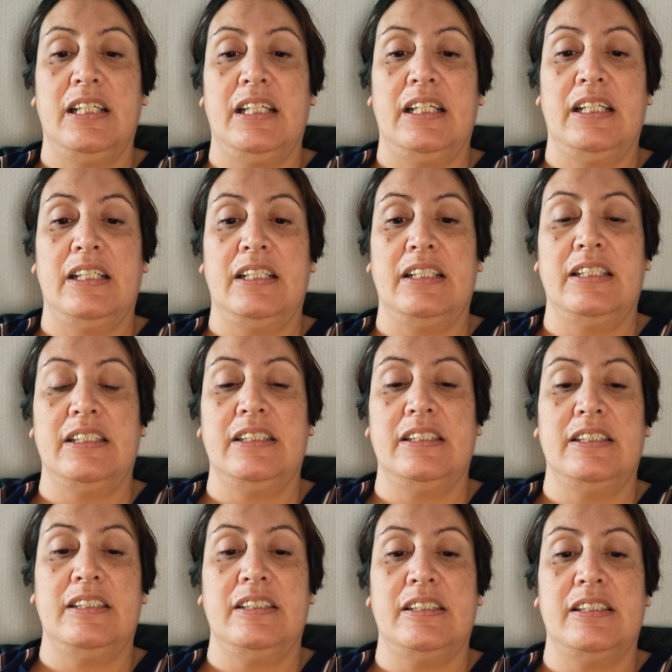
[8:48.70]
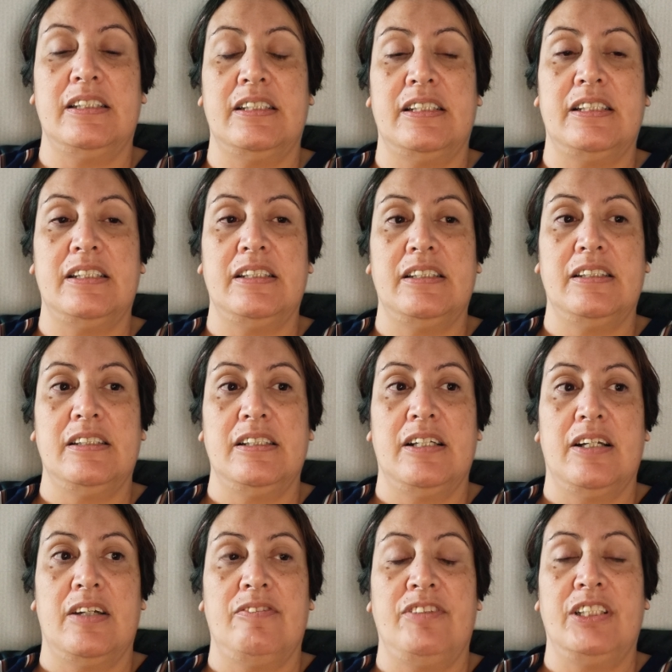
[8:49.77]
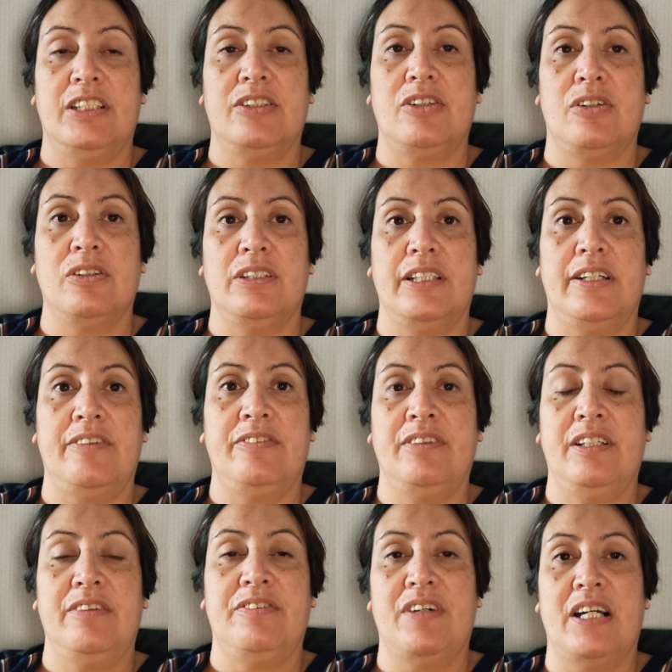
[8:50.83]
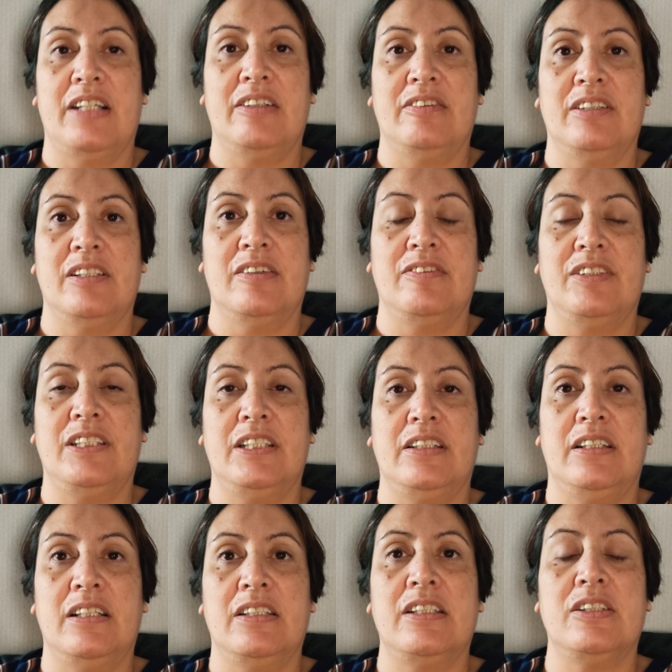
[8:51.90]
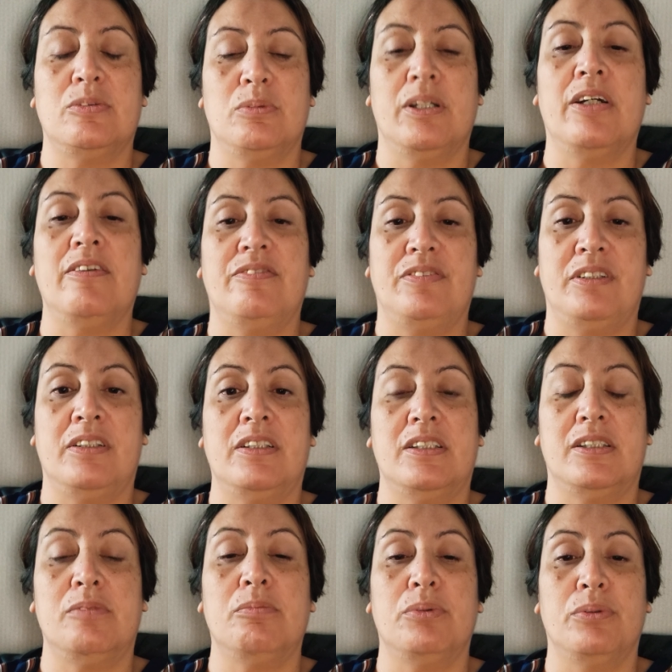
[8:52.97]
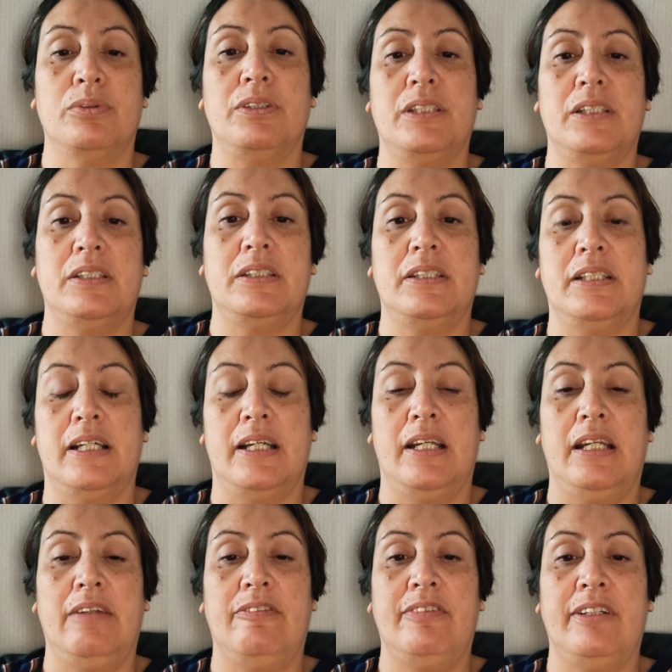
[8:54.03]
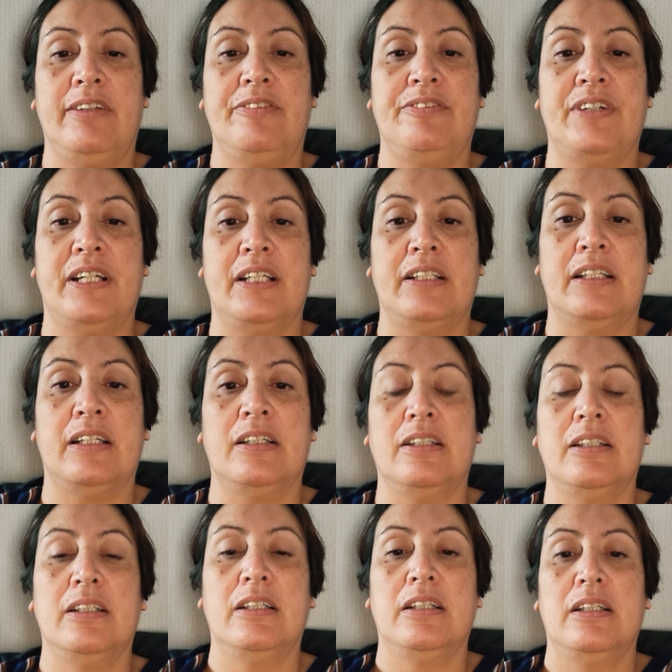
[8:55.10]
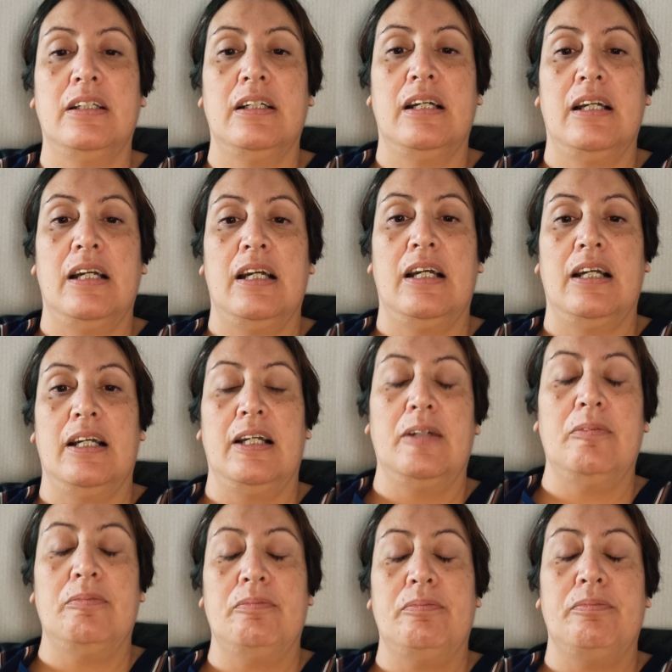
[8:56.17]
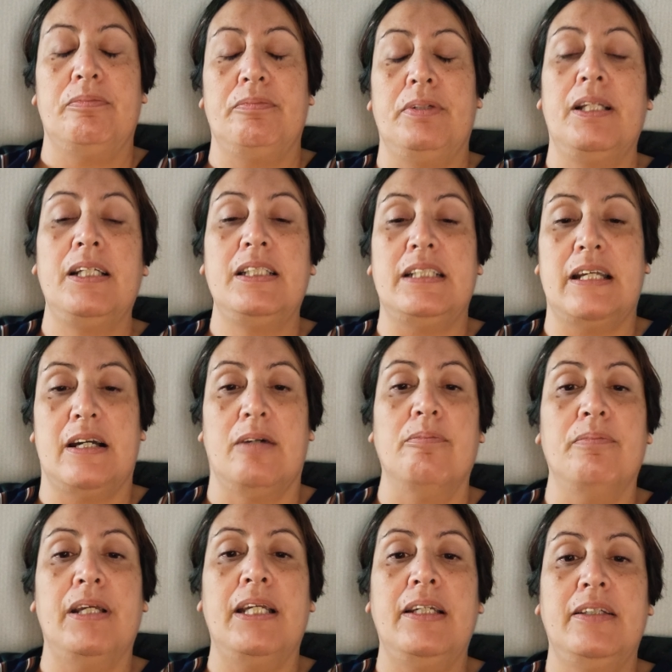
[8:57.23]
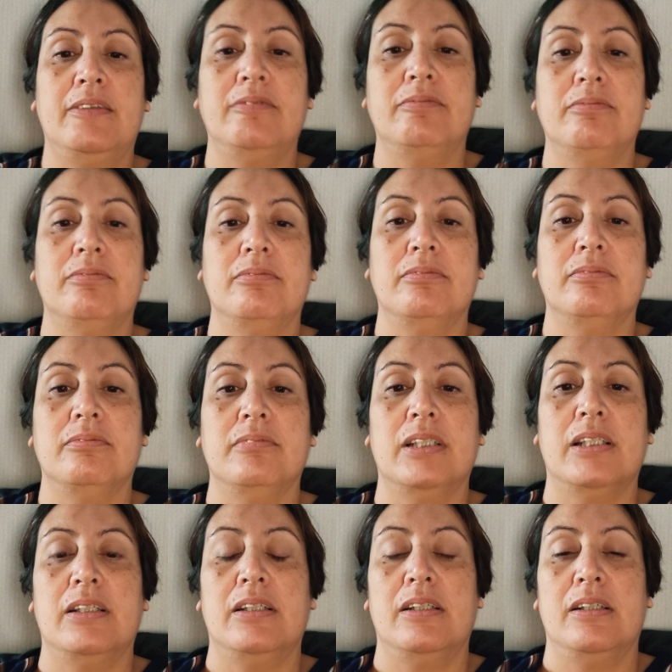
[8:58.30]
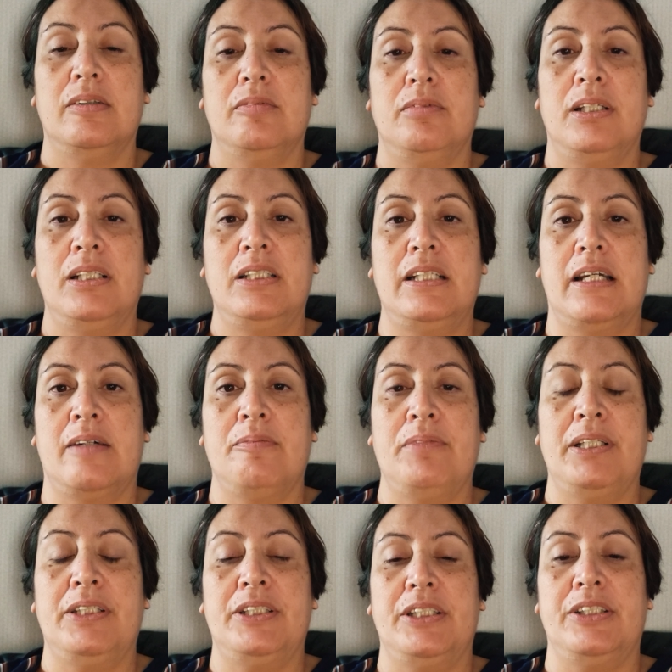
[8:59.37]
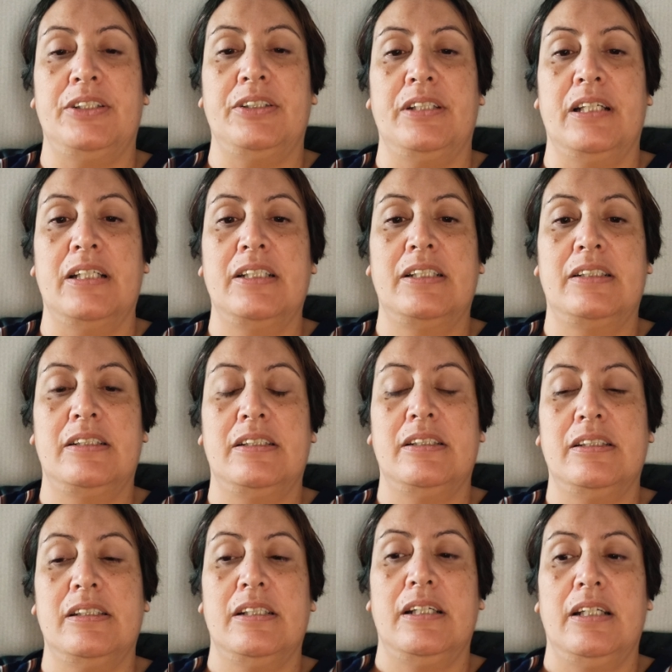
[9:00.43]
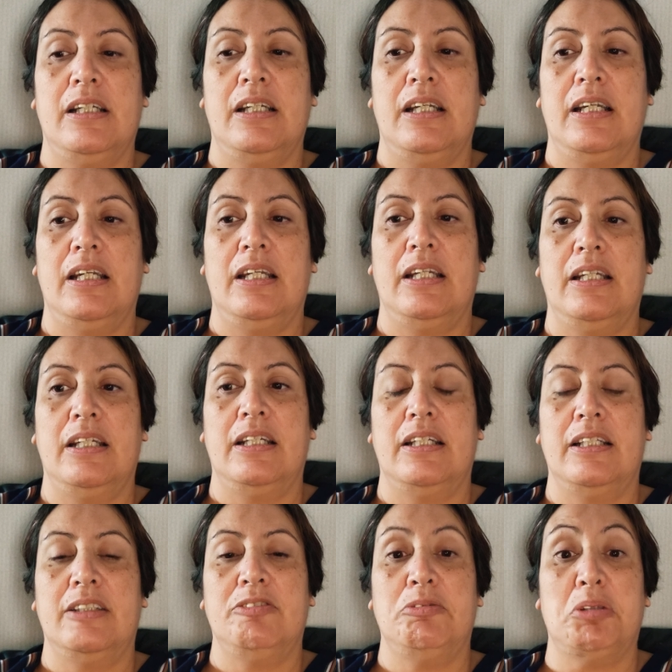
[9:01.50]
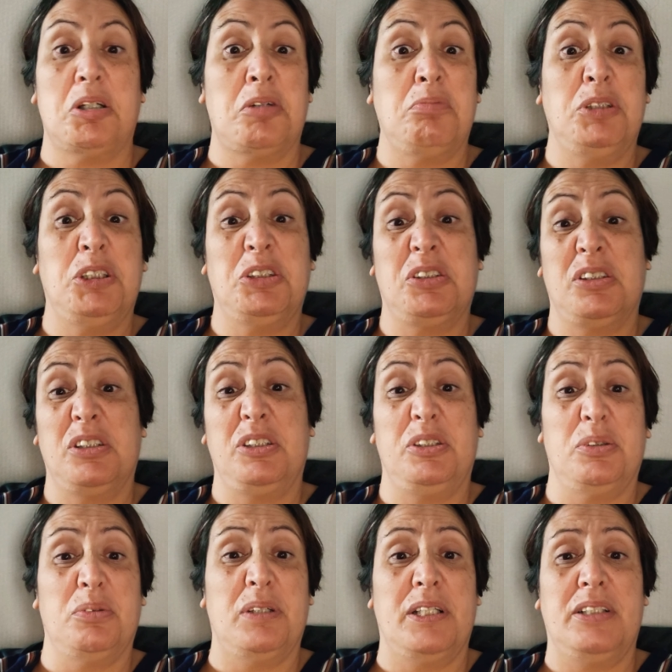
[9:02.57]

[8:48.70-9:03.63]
And I've just gone to Heavenly Father and I've said, this is what I feel is important today, Heavenly Father. Please help me. Please help me to do this. And I'm just going to do